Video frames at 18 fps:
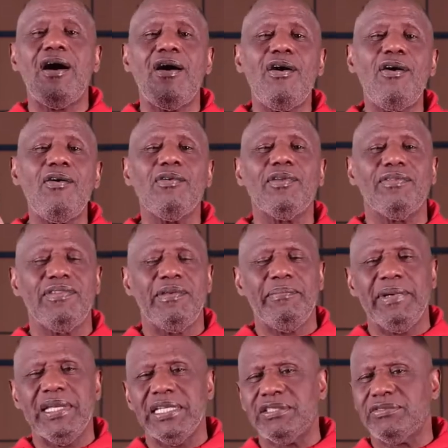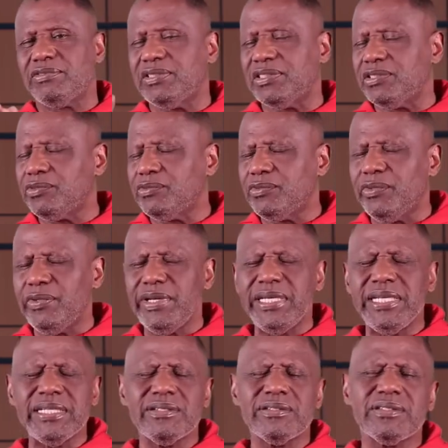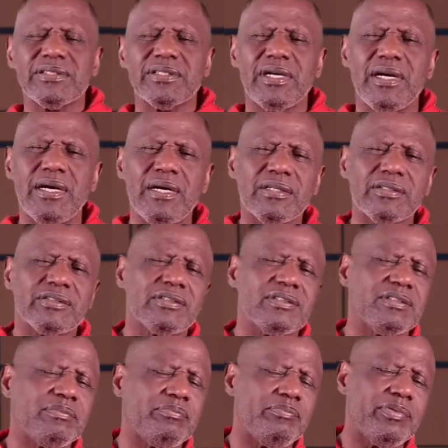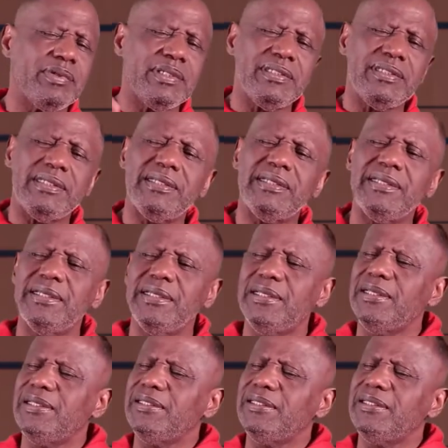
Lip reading: All of the ministries, greeters, ushers, Brenda,